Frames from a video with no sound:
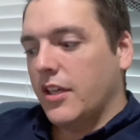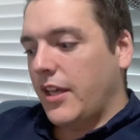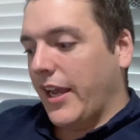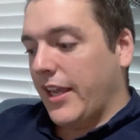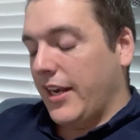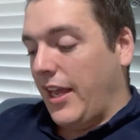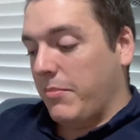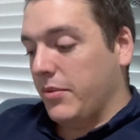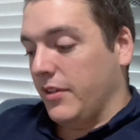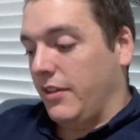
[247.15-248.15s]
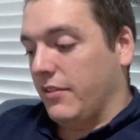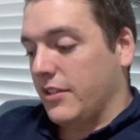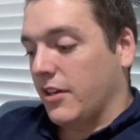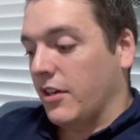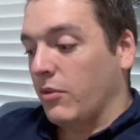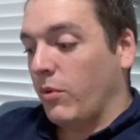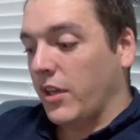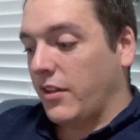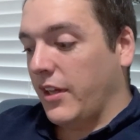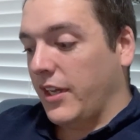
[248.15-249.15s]
I cannot believe it's already 1
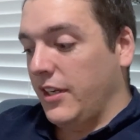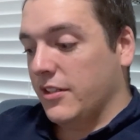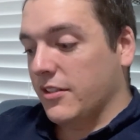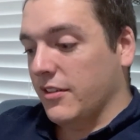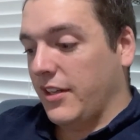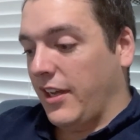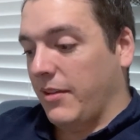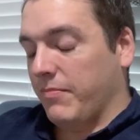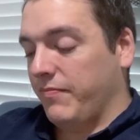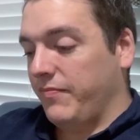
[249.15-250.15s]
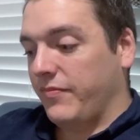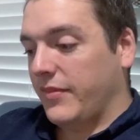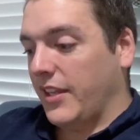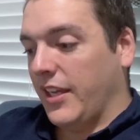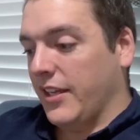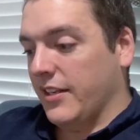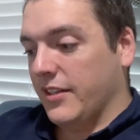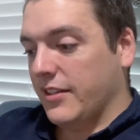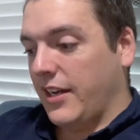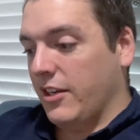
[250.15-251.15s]
o'clock Eastern time.
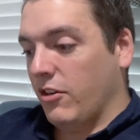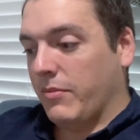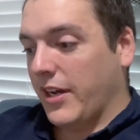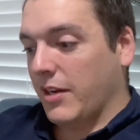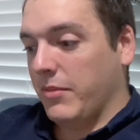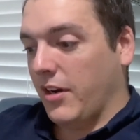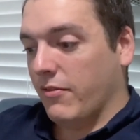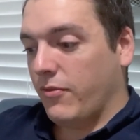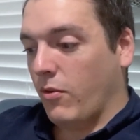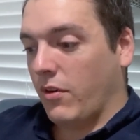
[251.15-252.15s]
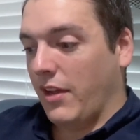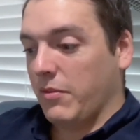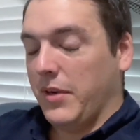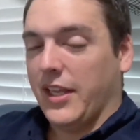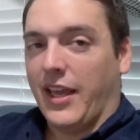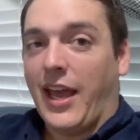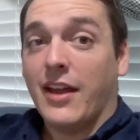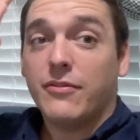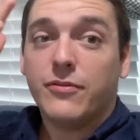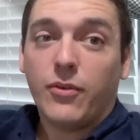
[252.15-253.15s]
And I know I'm not gonna be done at 4. I have a meeting
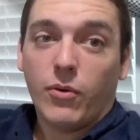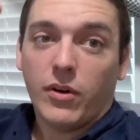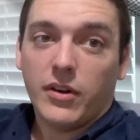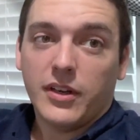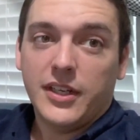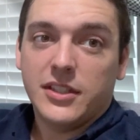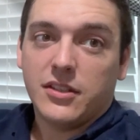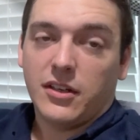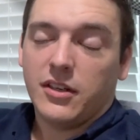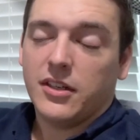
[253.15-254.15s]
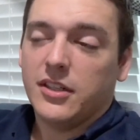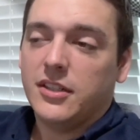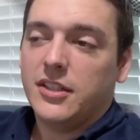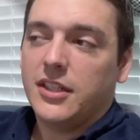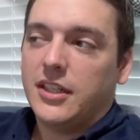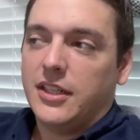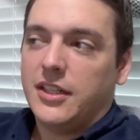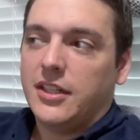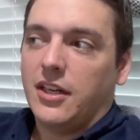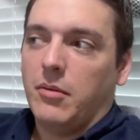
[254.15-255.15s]
at 4 Eastern
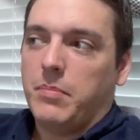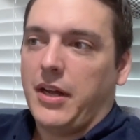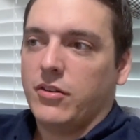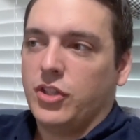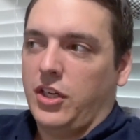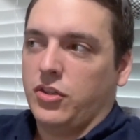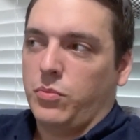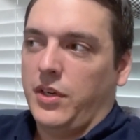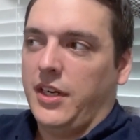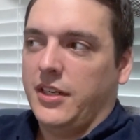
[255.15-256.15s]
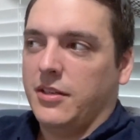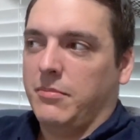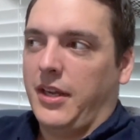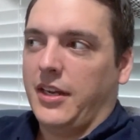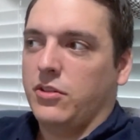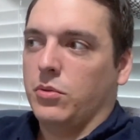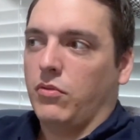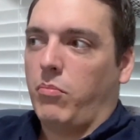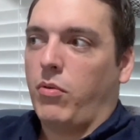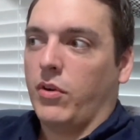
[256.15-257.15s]
about changes we need to make to a
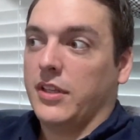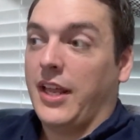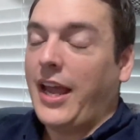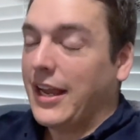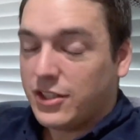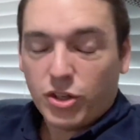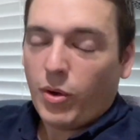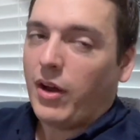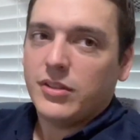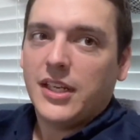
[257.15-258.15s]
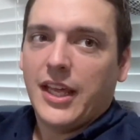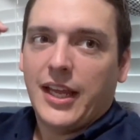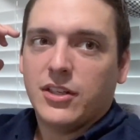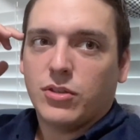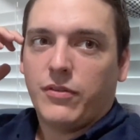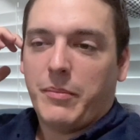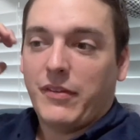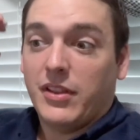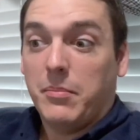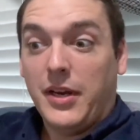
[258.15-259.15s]
report that has to go out today. So if I'm
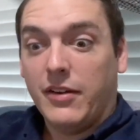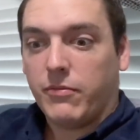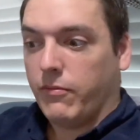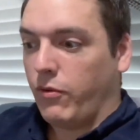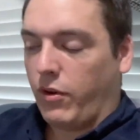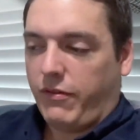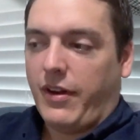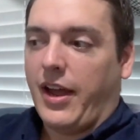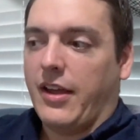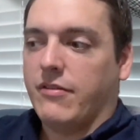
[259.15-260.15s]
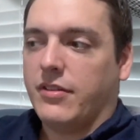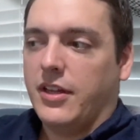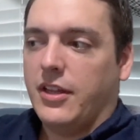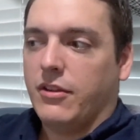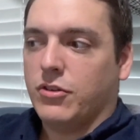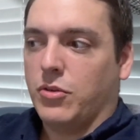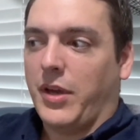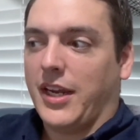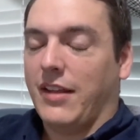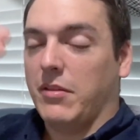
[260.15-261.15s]
having the meeting from 4 to 5, there's no way
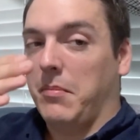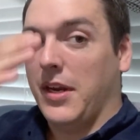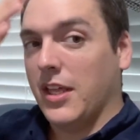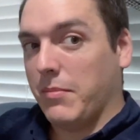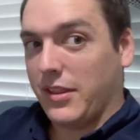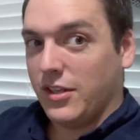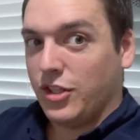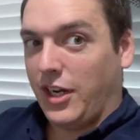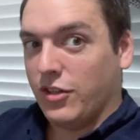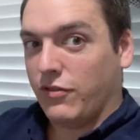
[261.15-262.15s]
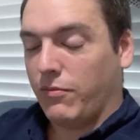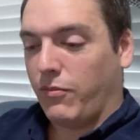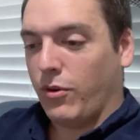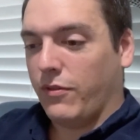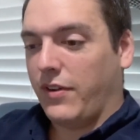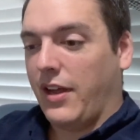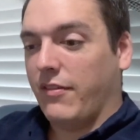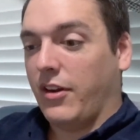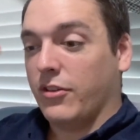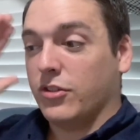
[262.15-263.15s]
I can have the meeting about the changes from 4 to 5
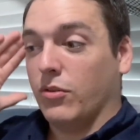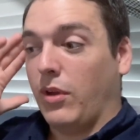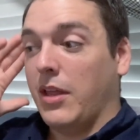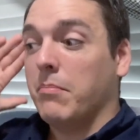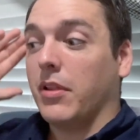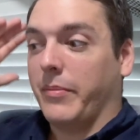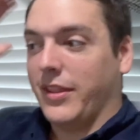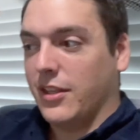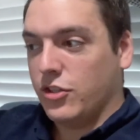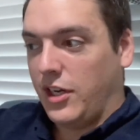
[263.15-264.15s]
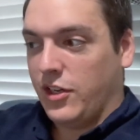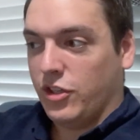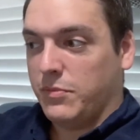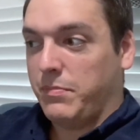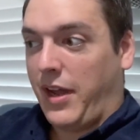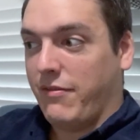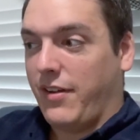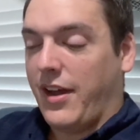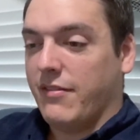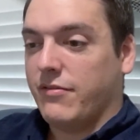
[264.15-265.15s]
and also implement the changes by
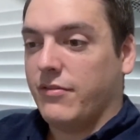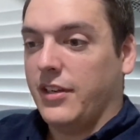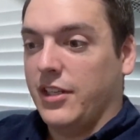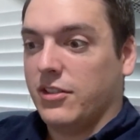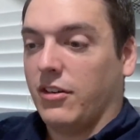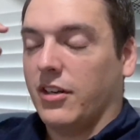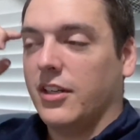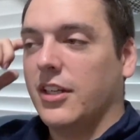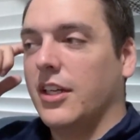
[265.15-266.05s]
5 Eastern.